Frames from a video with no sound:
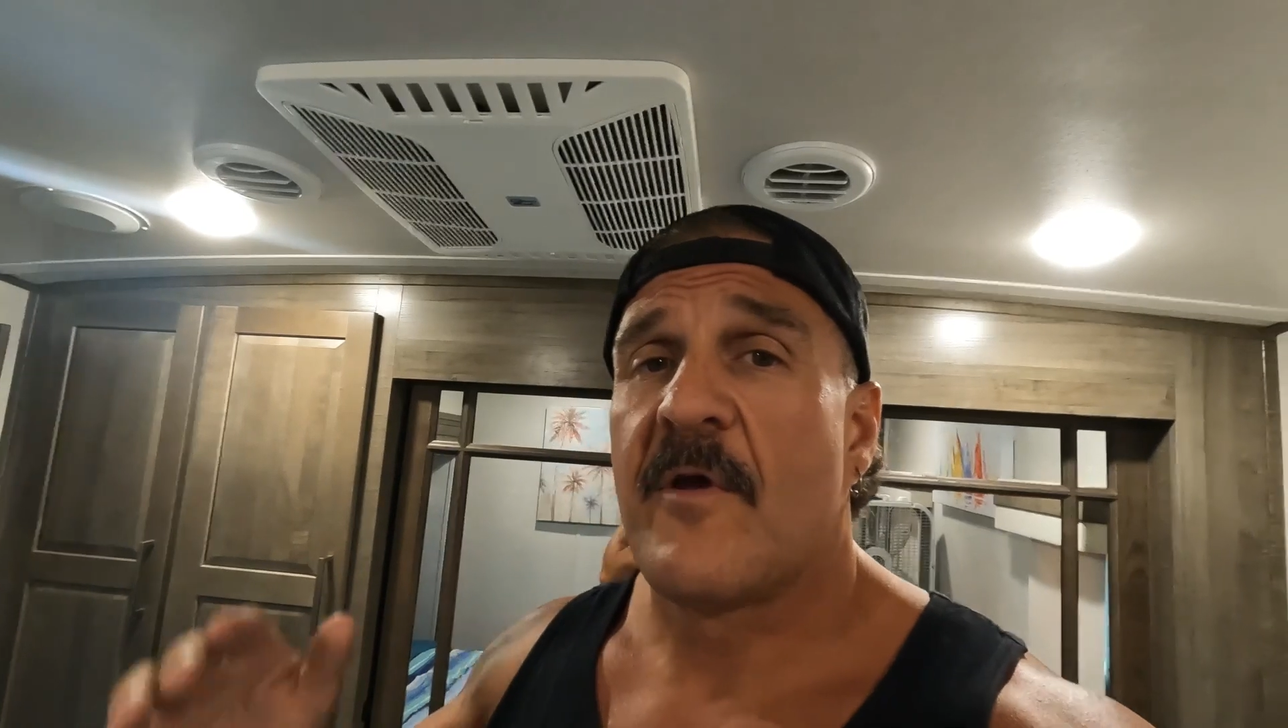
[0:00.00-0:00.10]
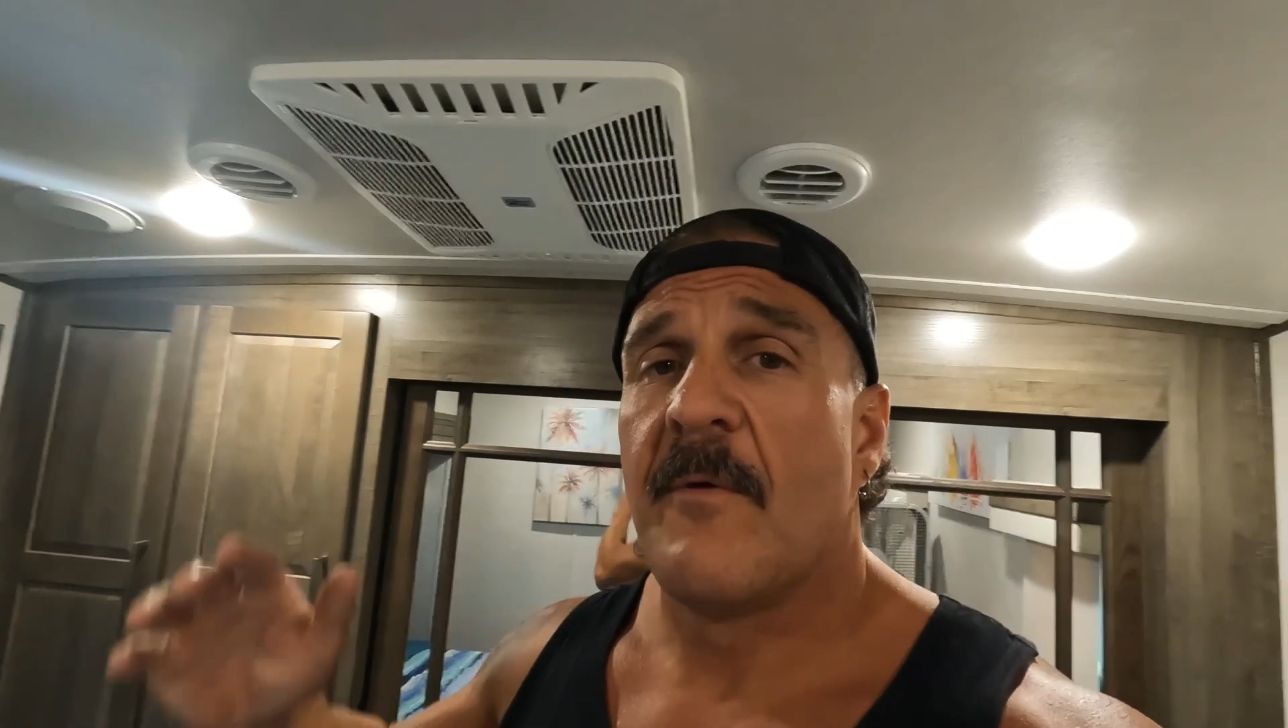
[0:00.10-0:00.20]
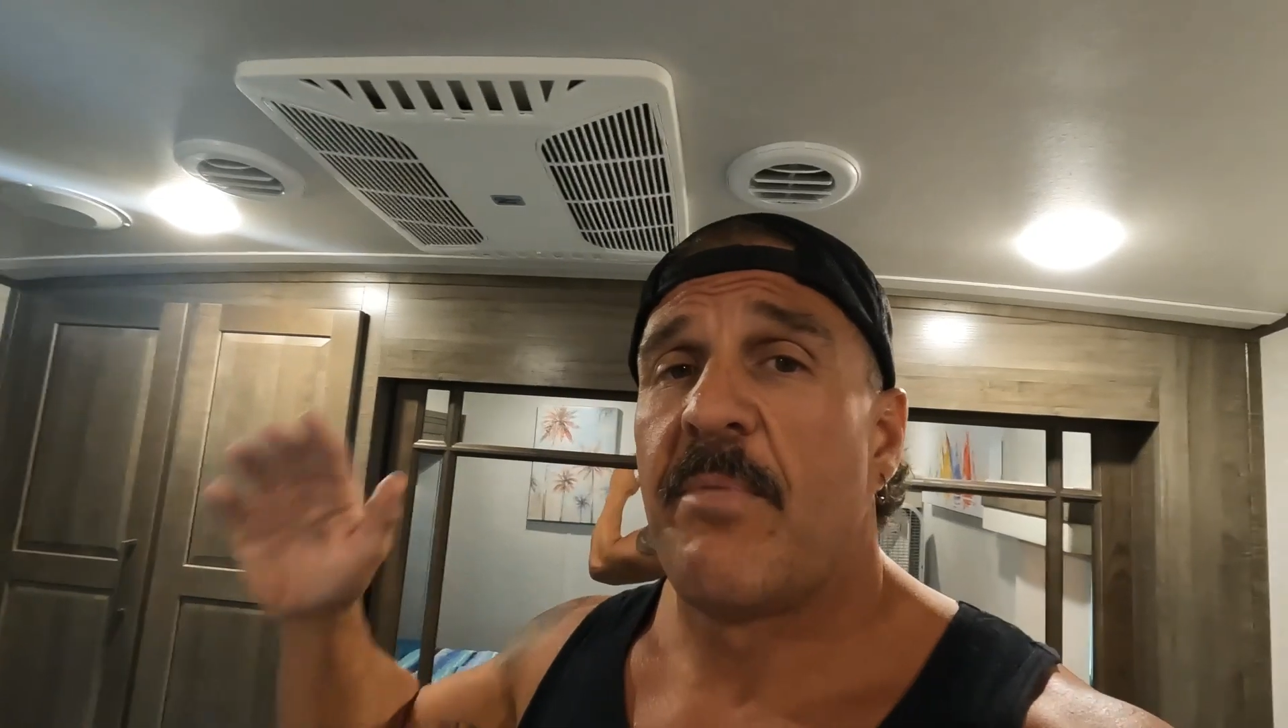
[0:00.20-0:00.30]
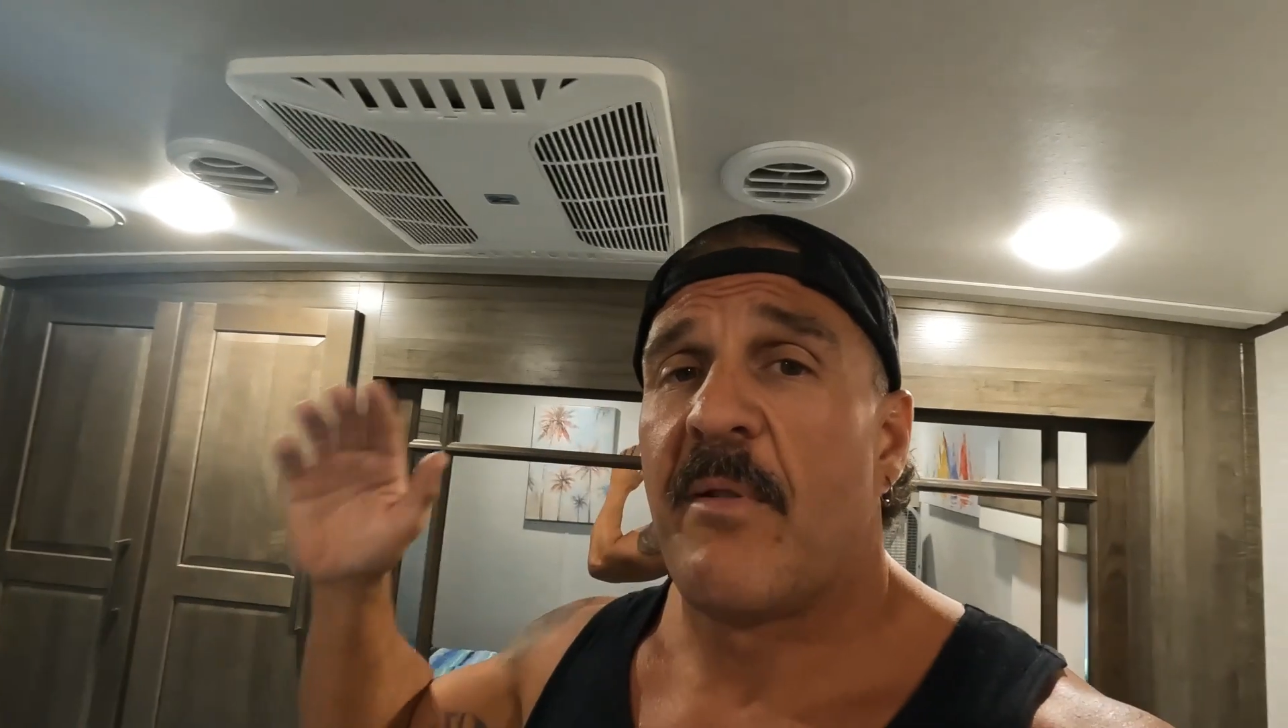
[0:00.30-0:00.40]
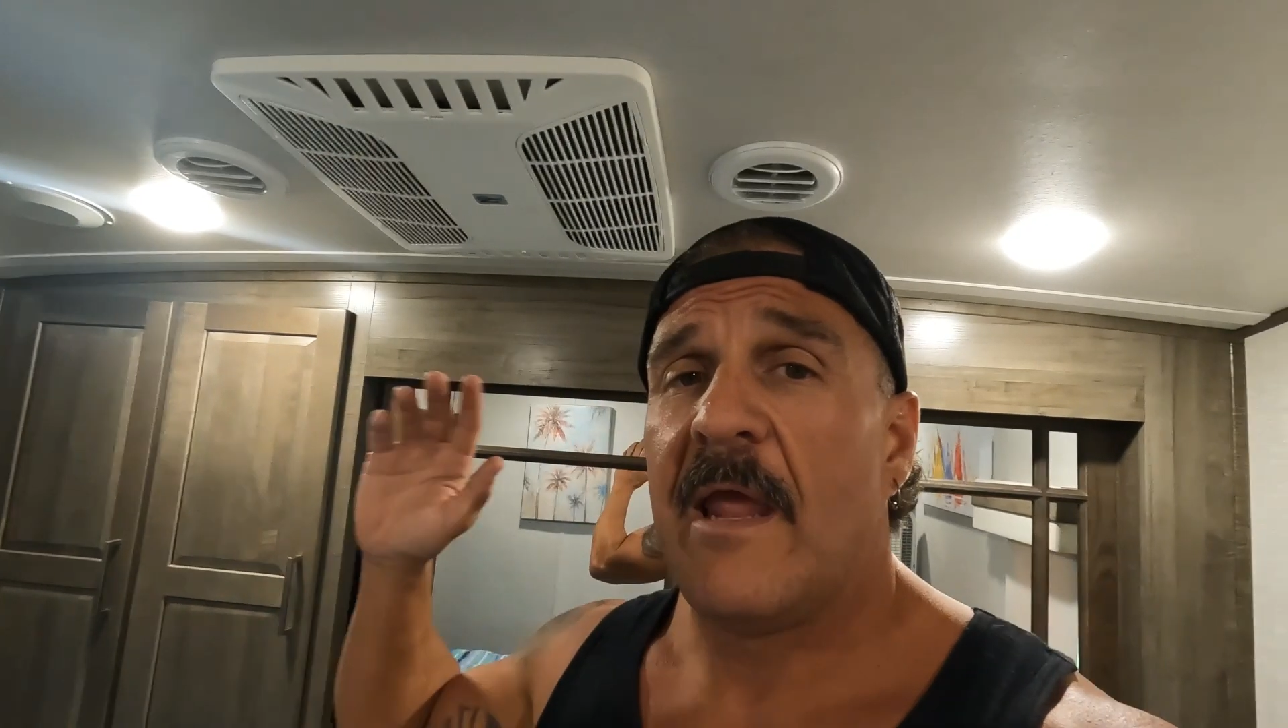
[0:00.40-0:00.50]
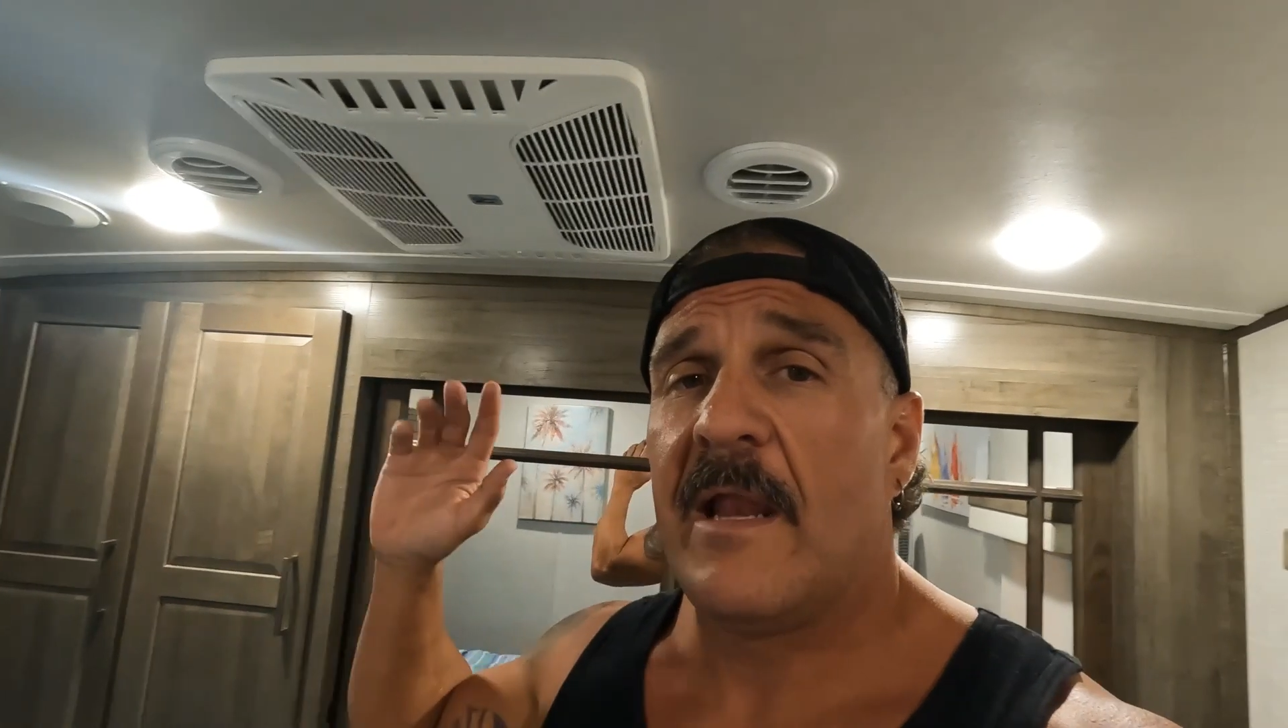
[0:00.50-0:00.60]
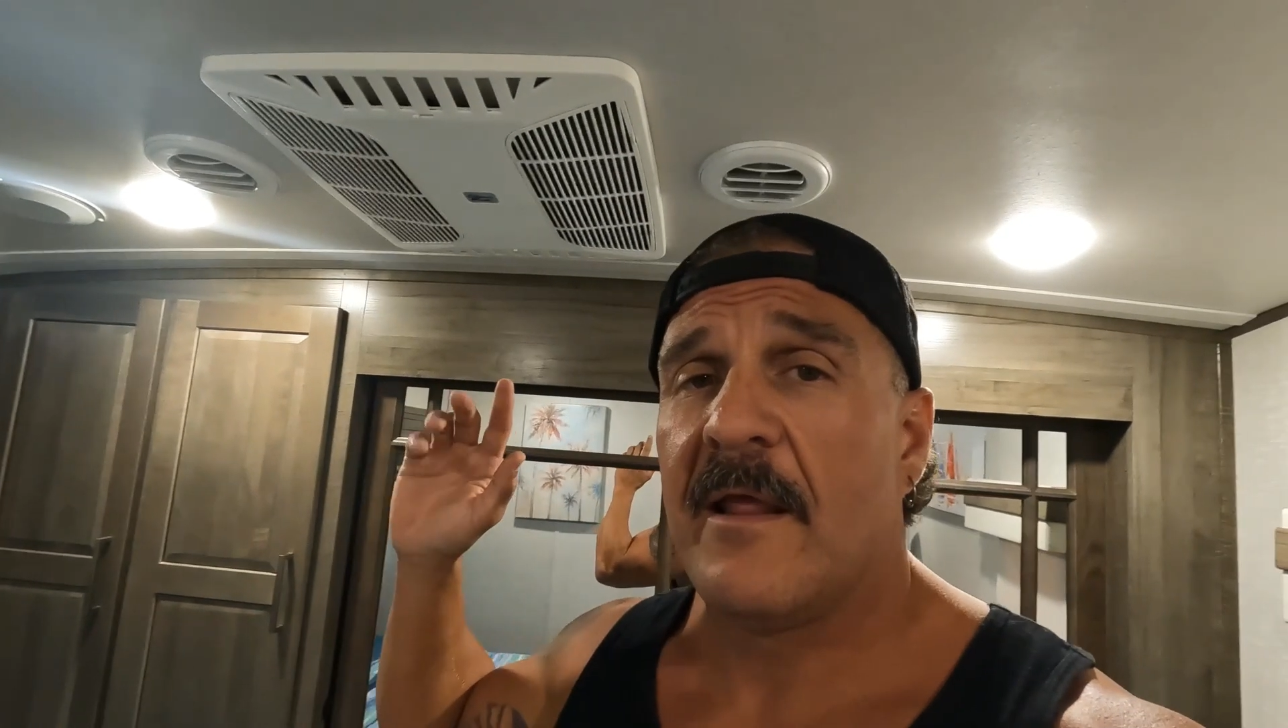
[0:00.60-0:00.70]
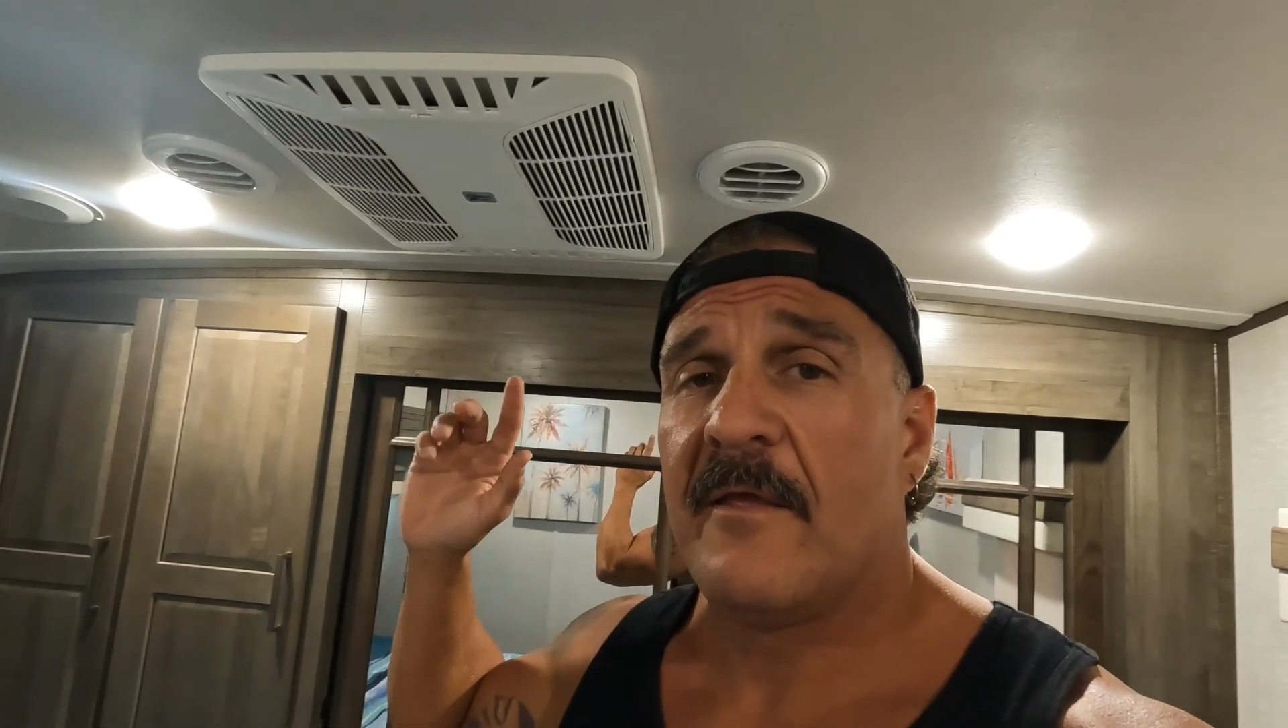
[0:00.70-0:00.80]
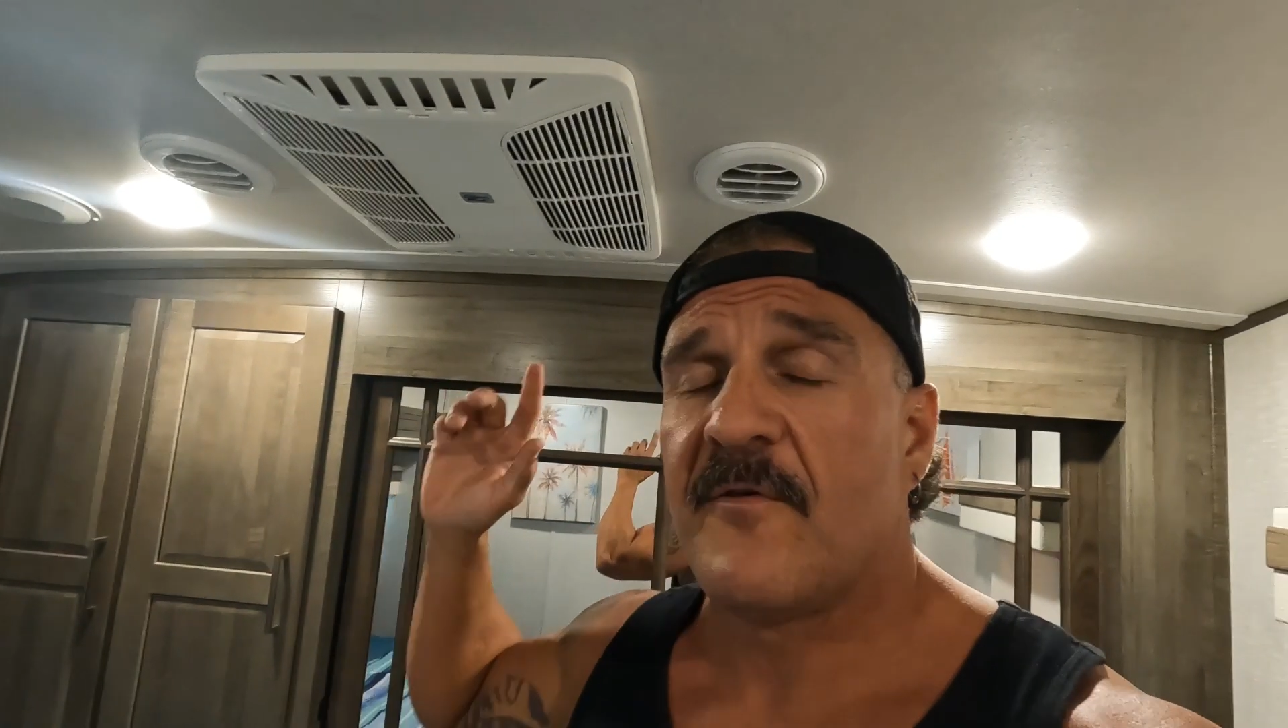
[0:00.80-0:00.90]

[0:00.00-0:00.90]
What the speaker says: completely